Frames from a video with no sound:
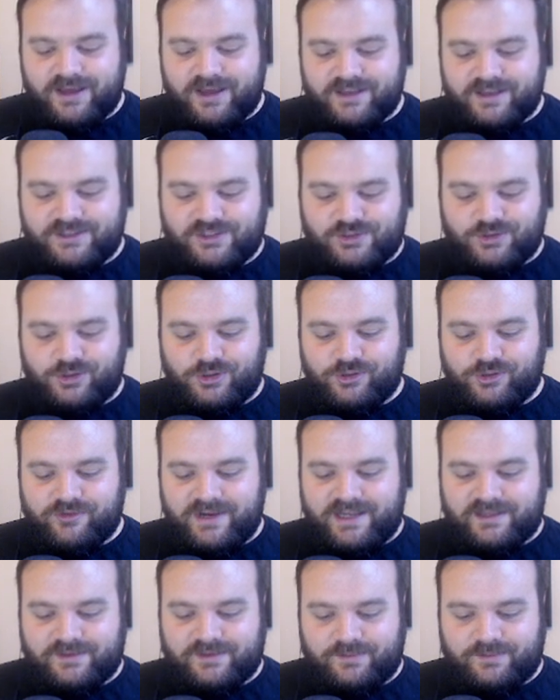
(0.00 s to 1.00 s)
a
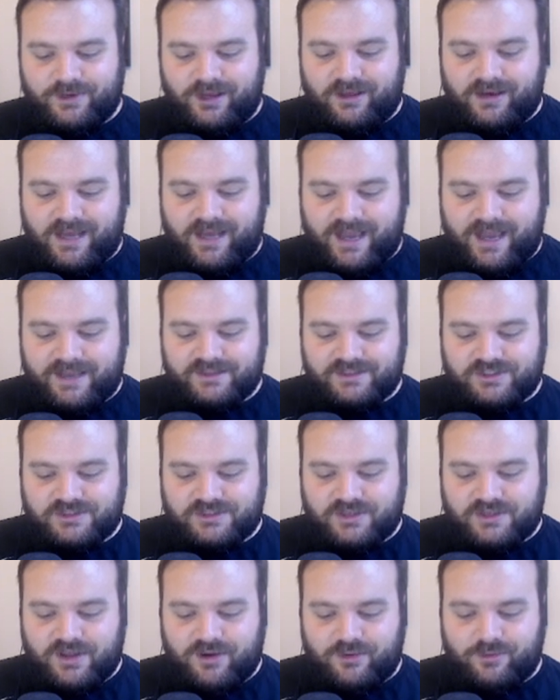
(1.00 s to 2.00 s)
story and plotline
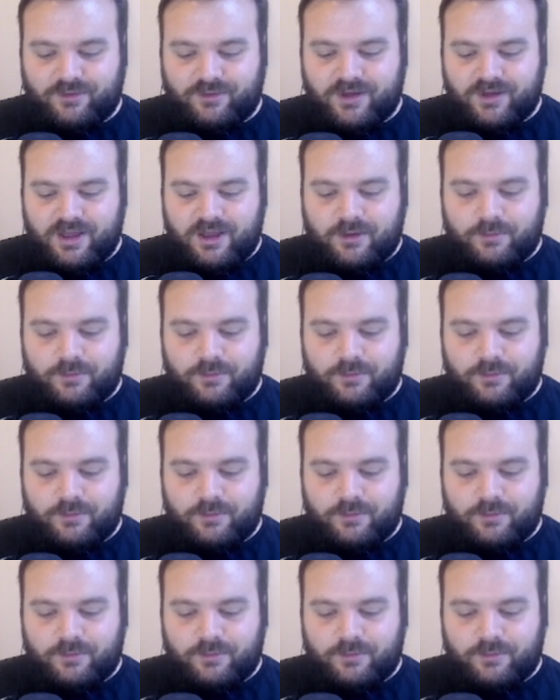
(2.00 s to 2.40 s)
so